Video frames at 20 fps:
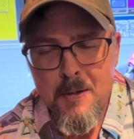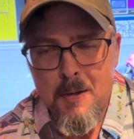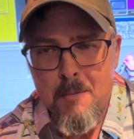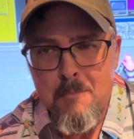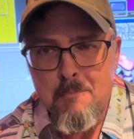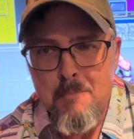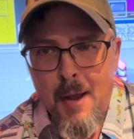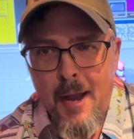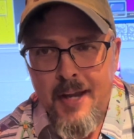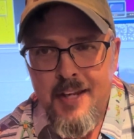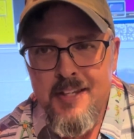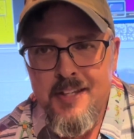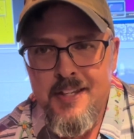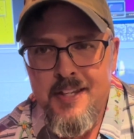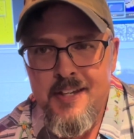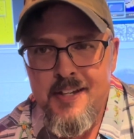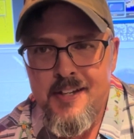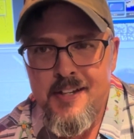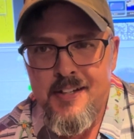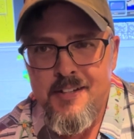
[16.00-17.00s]
Back
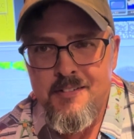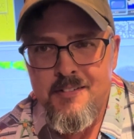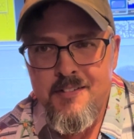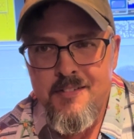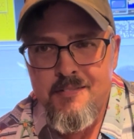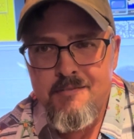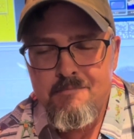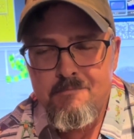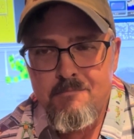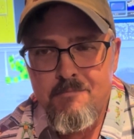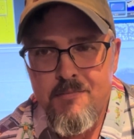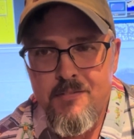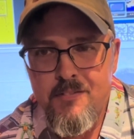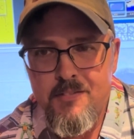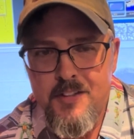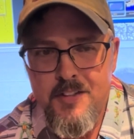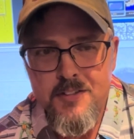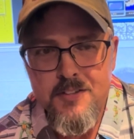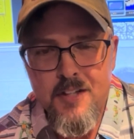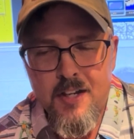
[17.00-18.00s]
again.
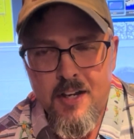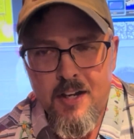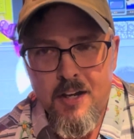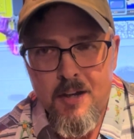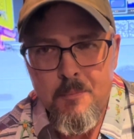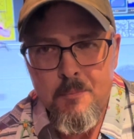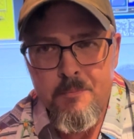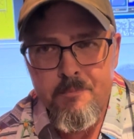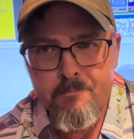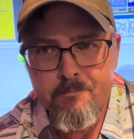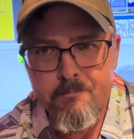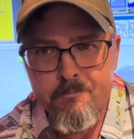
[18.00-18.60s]
This time,